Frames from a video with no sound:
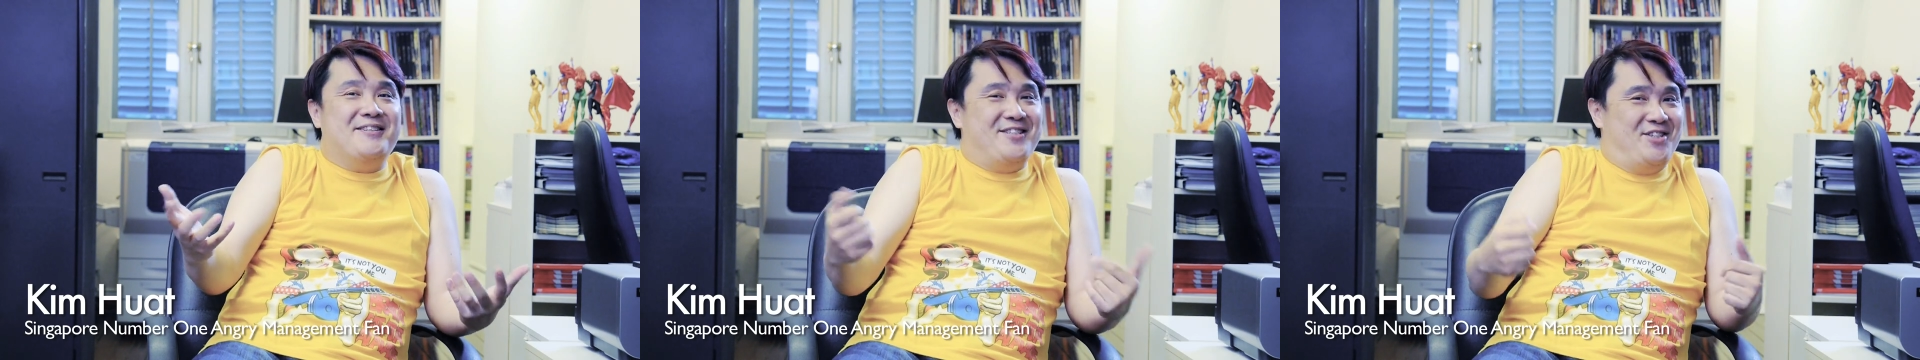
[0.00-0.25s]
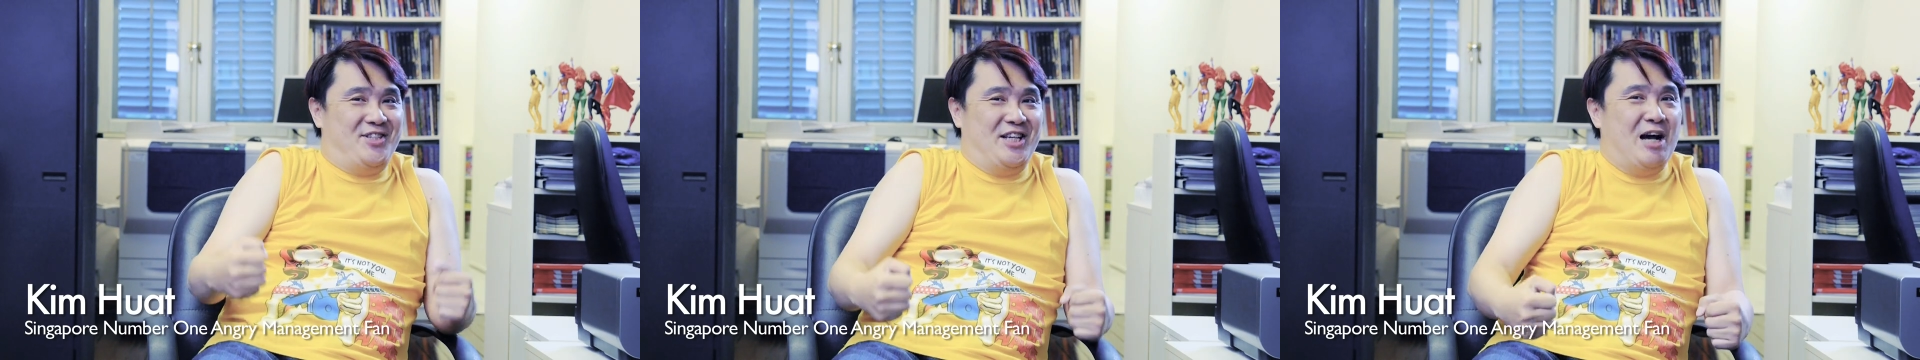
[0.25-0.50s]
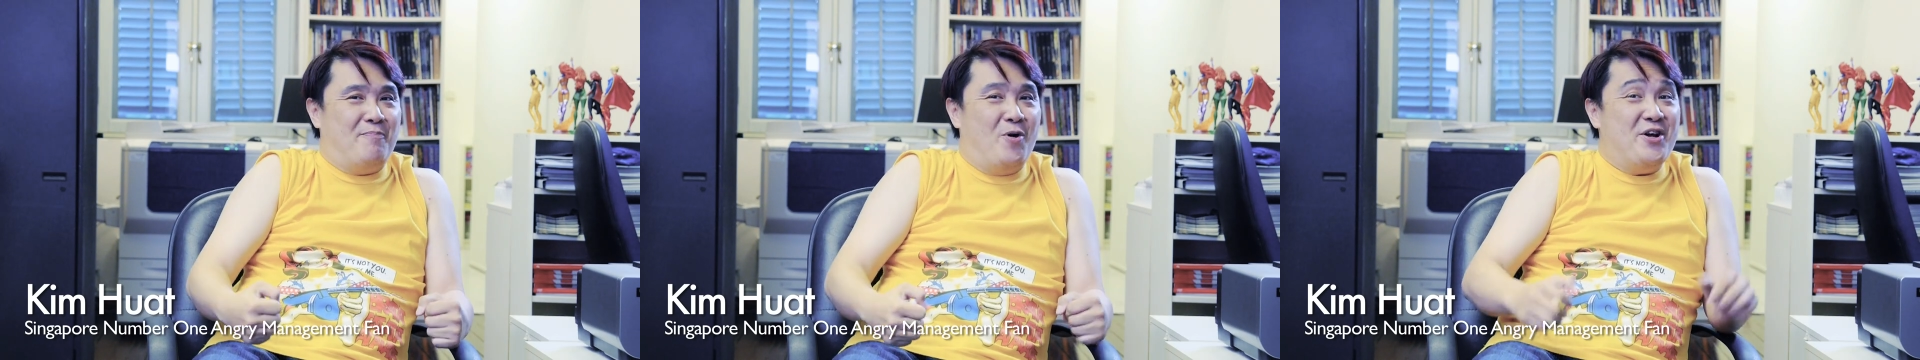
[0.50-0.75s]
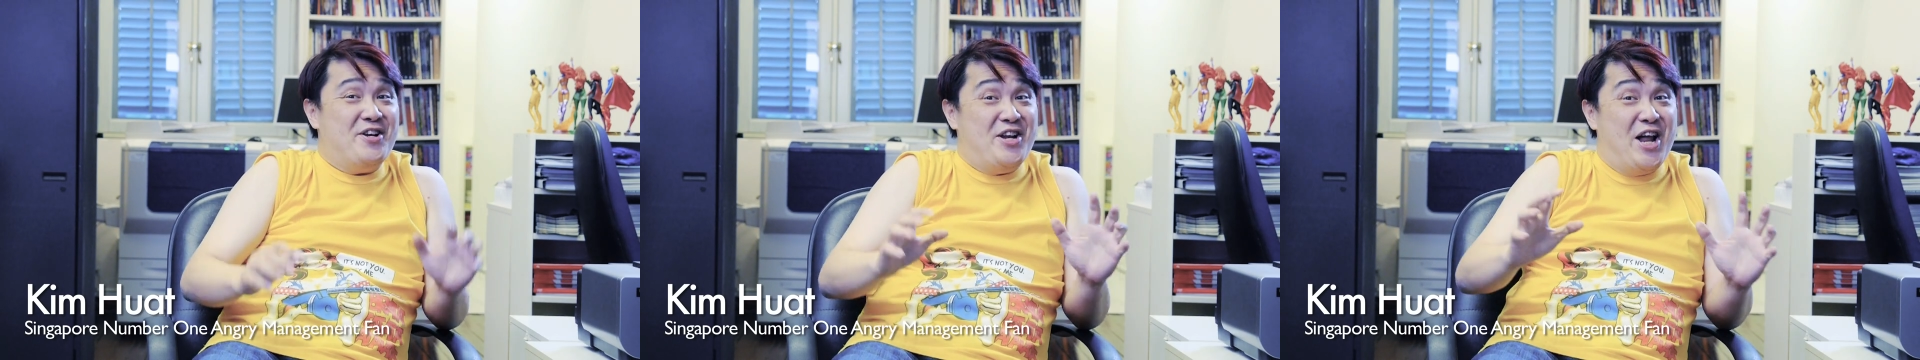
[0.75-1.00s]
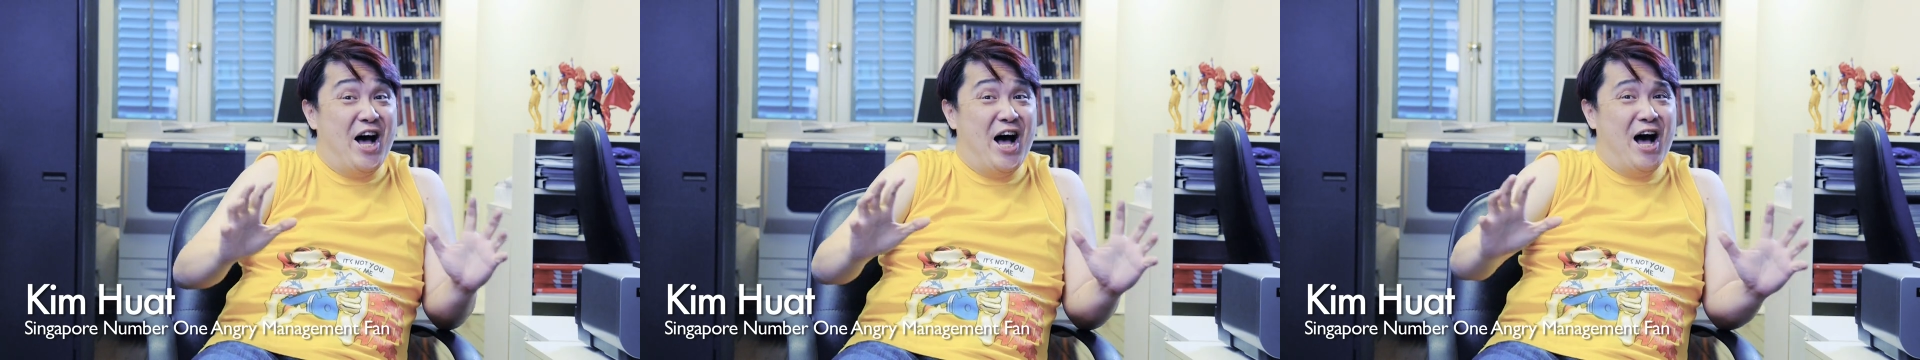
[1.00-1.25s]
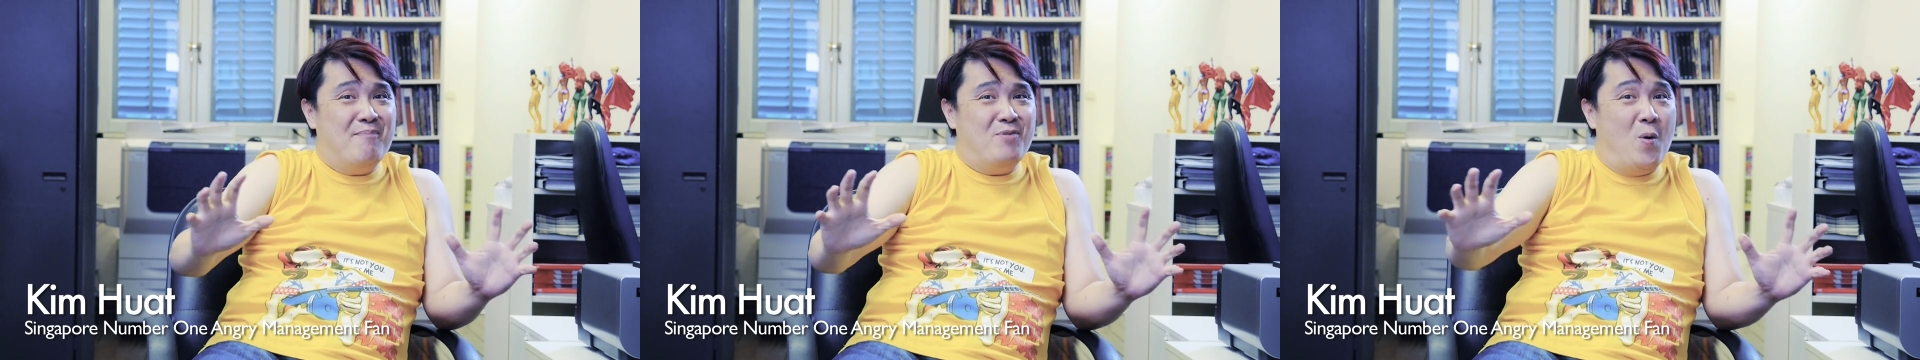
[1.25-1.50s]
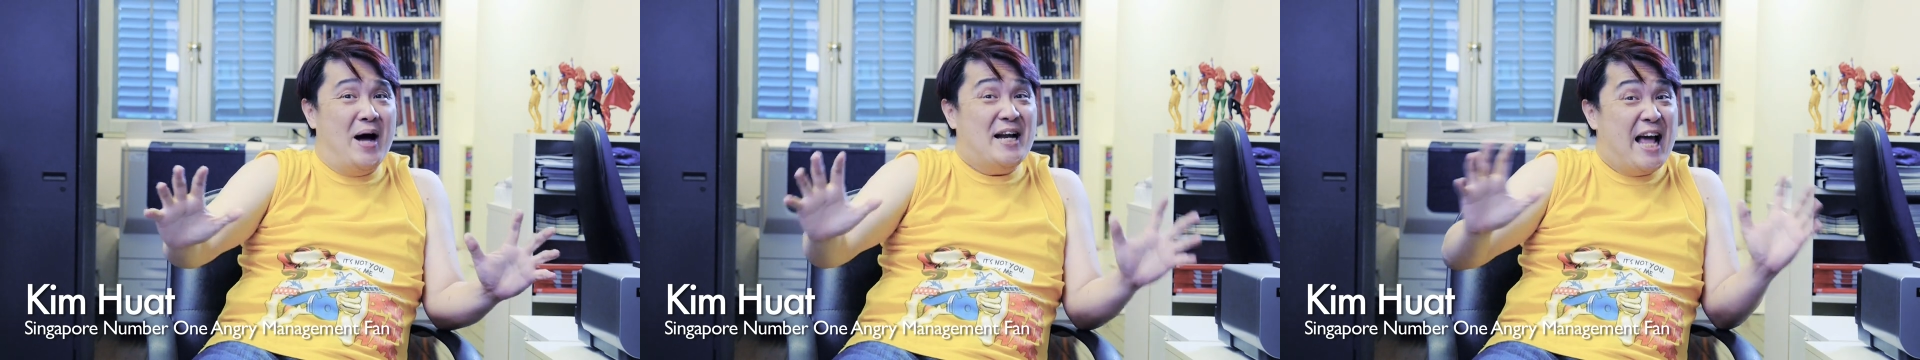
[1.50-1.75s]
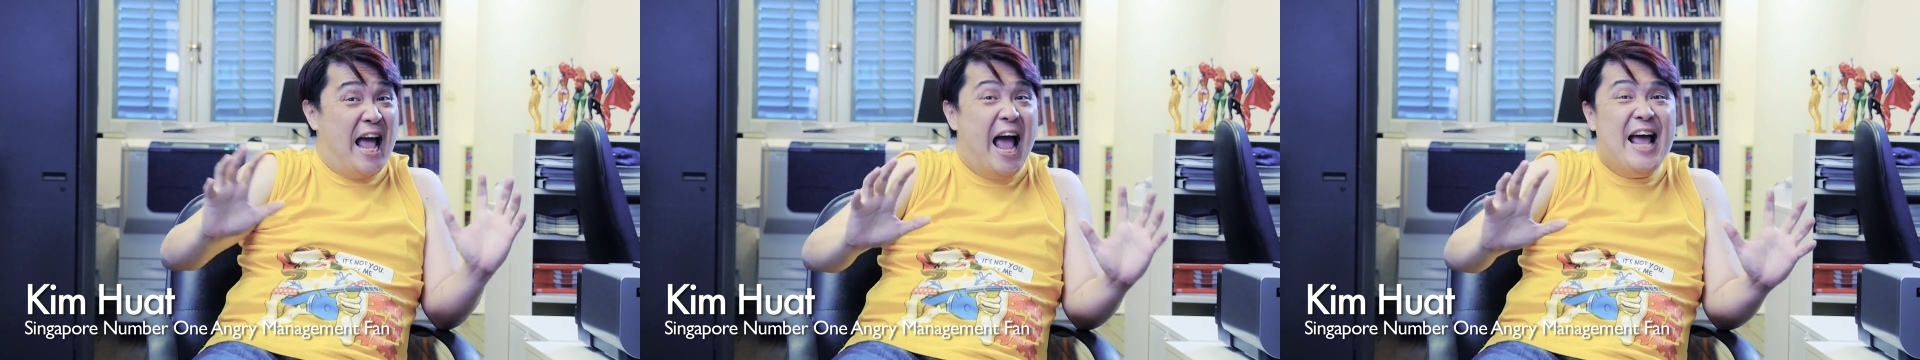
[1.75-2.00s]
Singapore number one
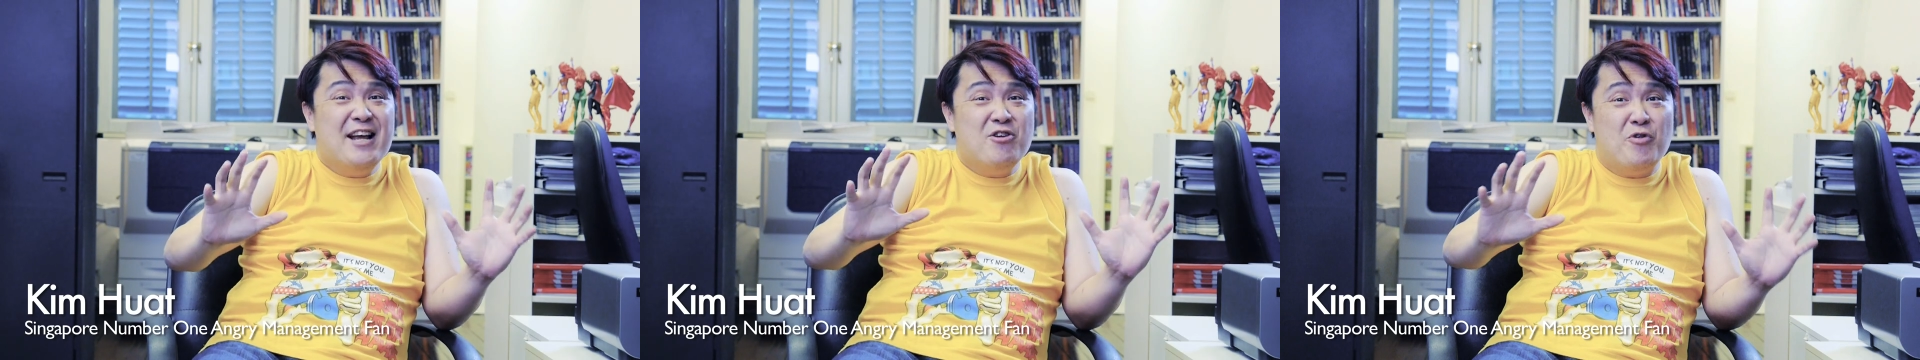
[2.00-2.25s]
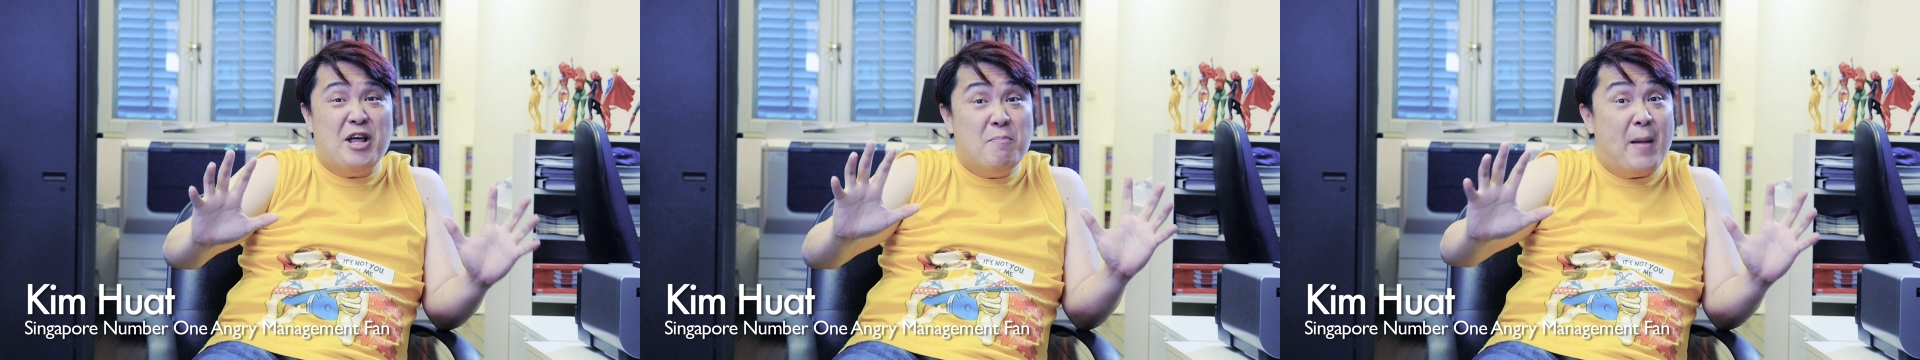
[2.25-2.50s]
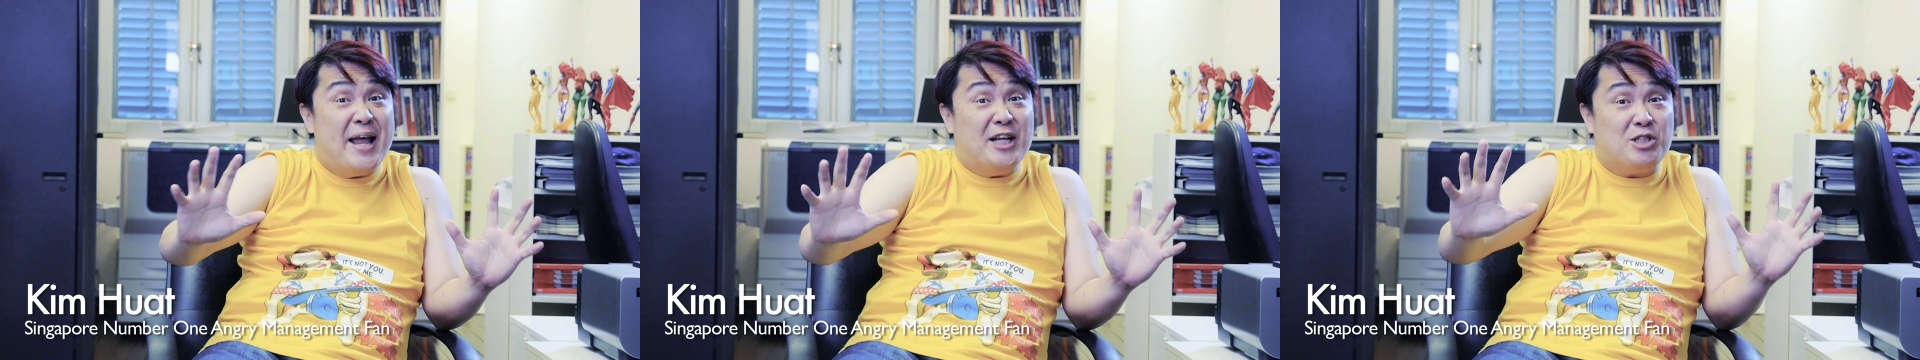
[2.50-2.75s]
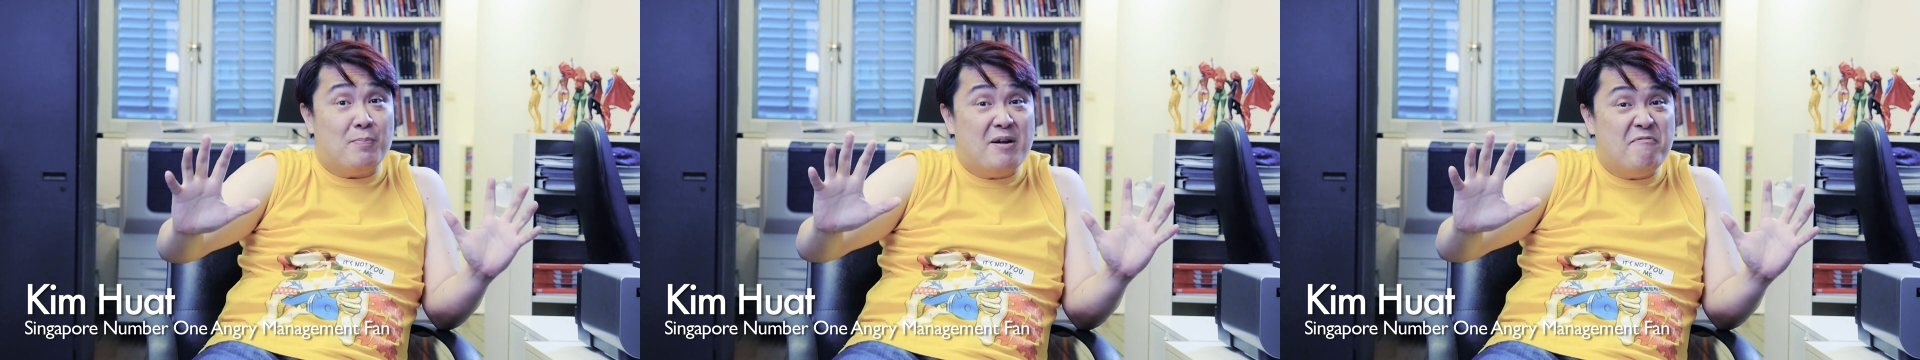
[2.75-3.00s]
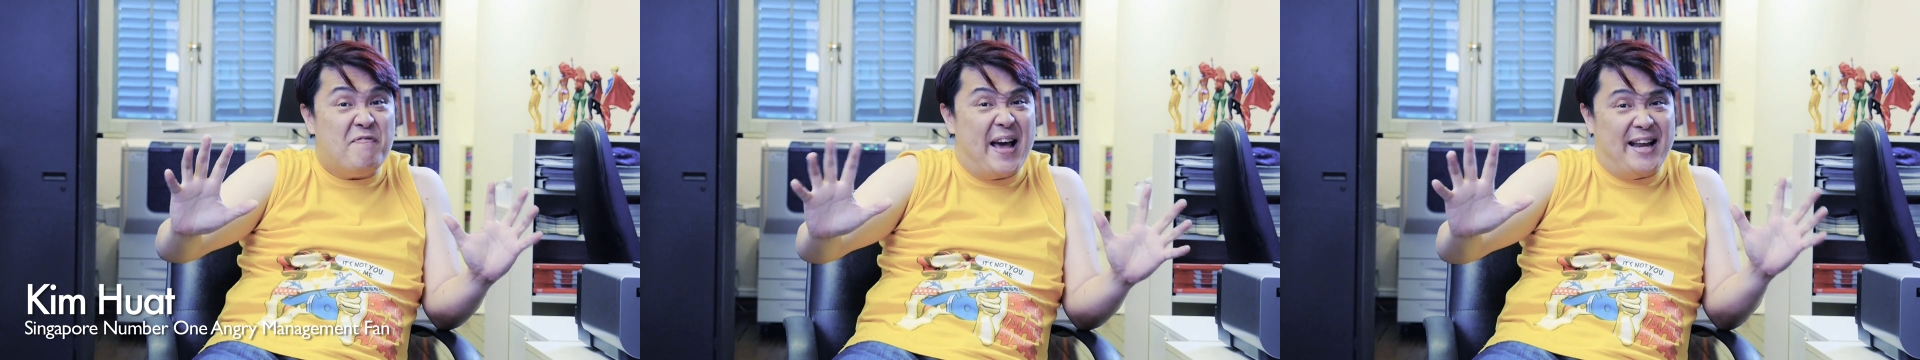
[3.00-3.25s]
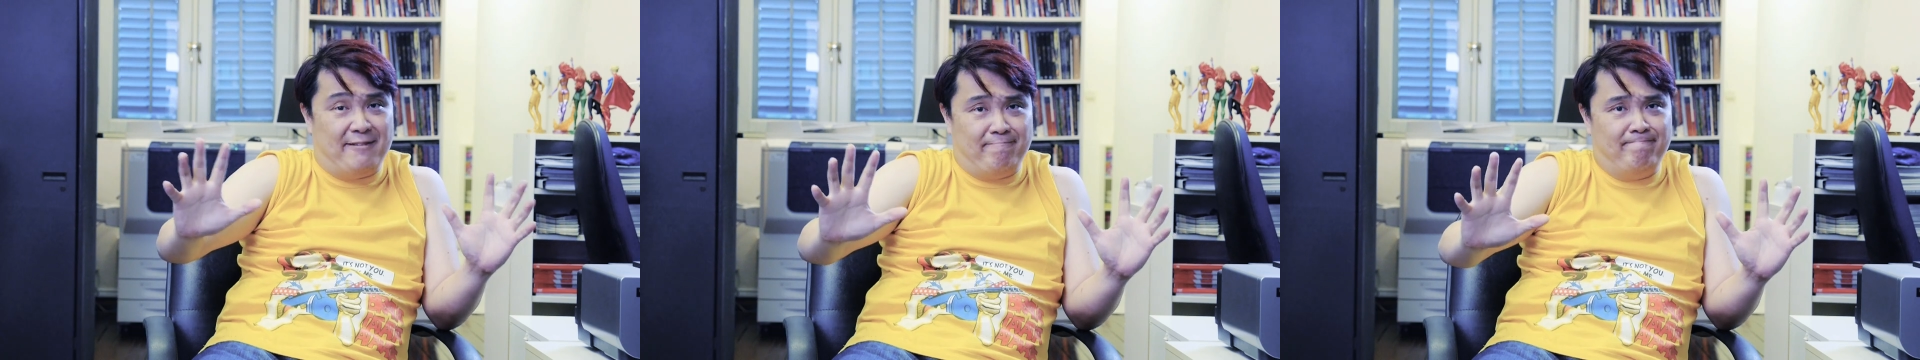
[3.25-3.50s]
angry management fan.